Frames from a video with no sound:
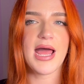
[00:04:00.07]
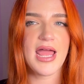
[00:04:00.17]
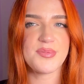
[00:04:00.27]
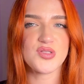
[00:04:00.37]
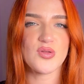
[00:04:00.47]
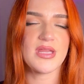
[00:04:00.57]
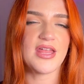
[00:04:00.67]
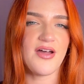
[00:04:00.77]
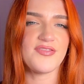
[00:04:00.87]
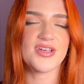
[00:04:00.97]
I absolutely
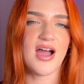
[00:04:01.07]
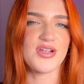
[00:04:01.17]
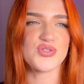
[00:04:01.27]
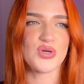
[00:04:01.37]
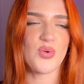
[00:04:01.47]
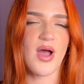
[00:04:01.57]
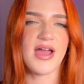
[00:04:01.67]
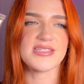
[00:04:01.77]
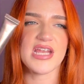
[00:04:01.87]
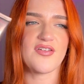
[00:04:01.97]
love the contour
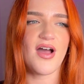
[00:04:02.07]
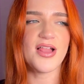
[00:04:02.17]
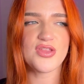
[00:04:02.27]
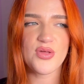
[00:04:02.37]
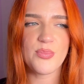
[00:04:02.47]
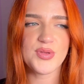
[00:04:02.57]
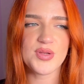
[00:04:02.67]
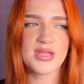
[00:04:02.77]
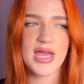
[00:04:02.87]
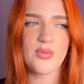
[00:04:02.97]
wands. Out of all of the
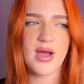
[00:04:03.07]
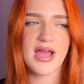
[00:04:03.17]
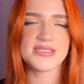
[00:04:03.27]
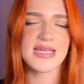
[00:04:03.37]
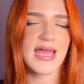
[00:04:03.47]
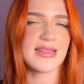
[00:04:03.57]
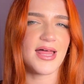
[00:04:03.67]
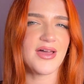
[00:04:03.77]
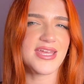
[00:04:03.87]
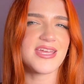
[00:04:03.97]
Beauty Light wands, I
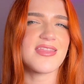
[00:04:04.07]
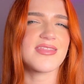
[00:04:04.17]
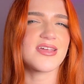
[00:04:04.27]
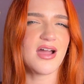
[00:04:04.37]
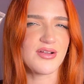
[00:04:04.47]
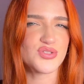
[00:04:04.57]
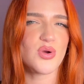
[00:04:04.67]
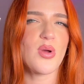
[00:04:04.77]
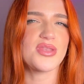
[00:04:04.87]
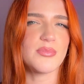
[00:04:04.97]
like the contour
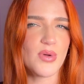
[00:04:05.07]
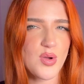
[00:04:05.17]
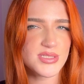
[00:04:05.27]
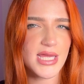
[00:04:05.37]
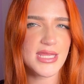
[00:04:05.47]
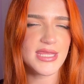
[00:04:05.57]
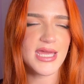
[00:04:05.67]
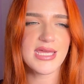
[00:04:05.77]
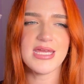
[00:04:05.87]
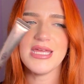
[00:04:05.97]
one the most, I
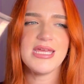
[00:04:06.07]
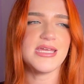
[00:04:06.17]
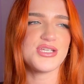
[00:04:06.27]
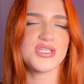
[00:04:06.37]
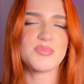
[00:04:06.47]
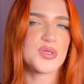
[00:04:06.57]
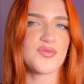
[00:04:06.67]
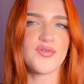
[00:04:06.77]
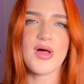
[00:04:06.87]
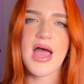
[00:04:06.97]
think. It's just
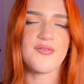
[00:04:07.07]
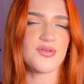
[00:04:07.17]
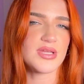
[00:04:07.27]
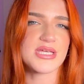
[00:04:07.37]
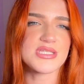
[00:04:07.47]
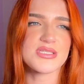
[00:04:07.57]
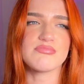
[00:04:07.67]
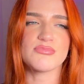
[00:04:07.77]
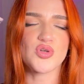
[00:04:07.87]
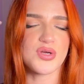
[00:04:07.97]
beautiful, effortless,
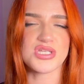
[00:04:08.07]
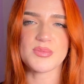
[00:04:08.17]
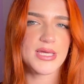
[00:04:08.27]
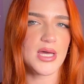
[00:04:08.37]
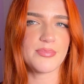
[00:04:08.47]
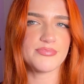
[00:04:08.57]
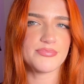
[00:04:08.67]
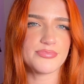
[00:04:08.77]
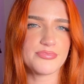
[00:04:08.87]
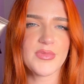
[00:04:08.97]
gorgeous makeup.
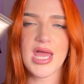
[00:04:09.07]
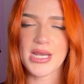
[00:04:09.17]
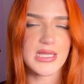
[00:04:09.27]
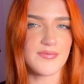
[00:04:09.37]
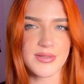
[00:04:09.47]
And I love it.